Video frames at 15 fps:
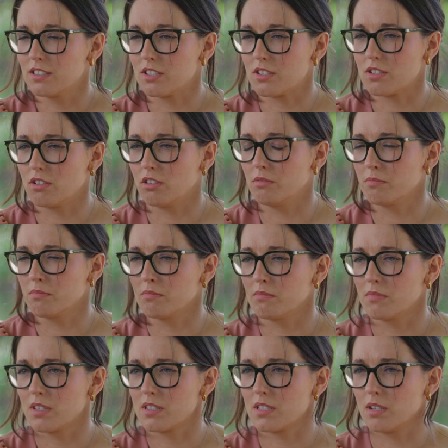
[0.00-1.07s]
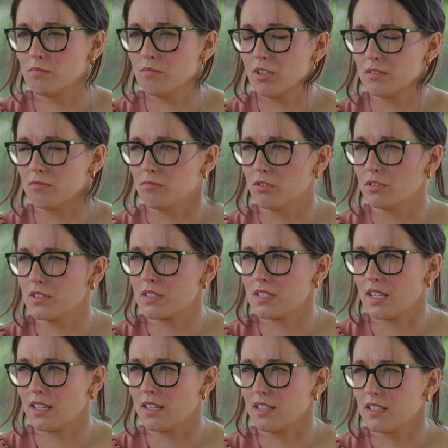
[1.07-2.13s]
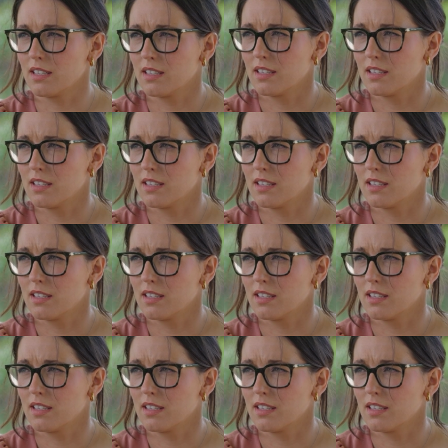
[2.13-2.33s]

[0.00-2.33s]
stopping someone wanting to